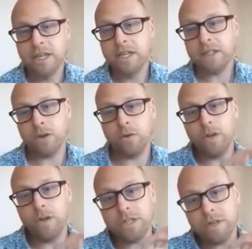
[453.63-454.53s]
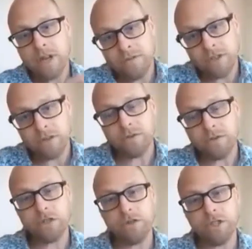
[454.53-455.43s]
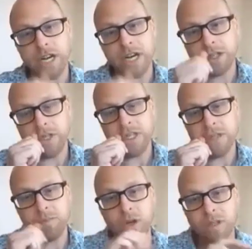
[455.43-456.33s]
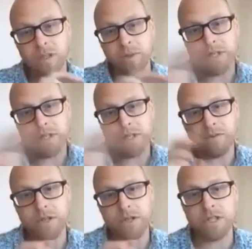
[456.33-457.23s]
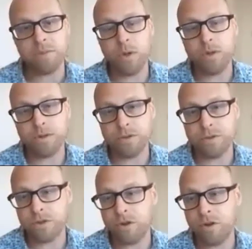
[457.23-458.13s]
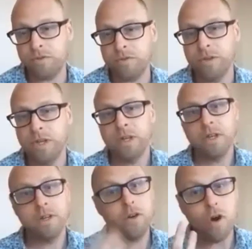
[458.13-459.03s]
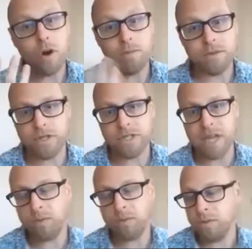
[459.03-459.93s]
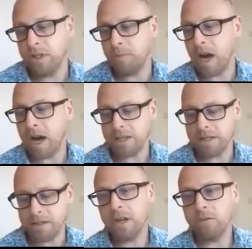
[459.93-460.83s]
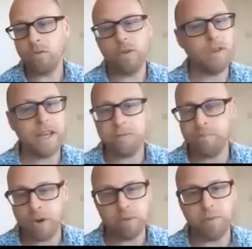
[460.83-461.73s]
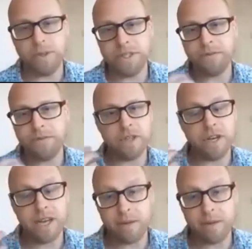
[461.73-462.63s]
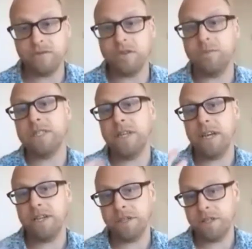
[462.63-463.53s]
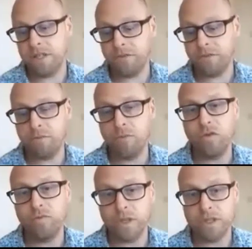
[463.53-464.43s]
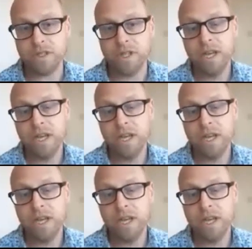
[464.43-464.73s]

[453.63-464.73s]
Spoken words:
So we seem to have different trajectories, possibly different dispersals of crops, for example, in the past that reflect probably different dynamics of domestication and different movements.